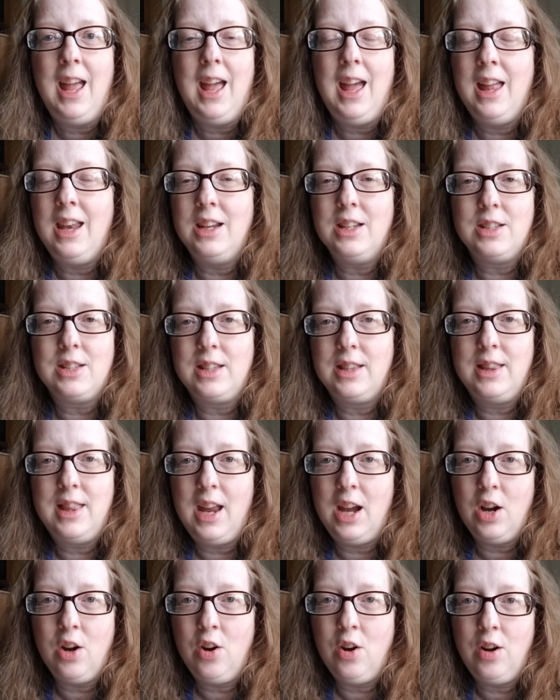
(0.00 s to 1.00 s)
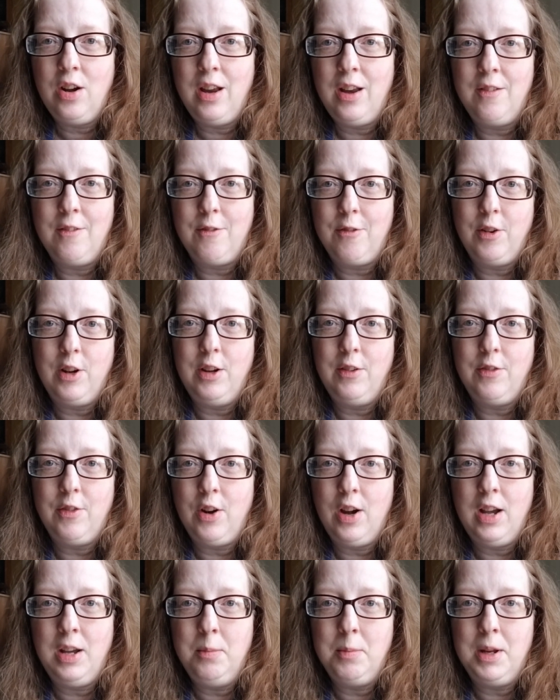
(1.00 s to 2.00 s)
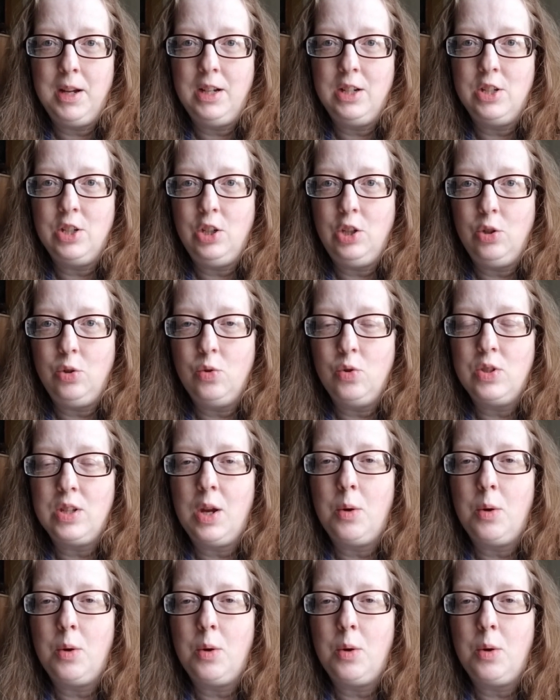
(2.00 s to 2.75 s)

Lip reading: And it's there and free for anybody to use.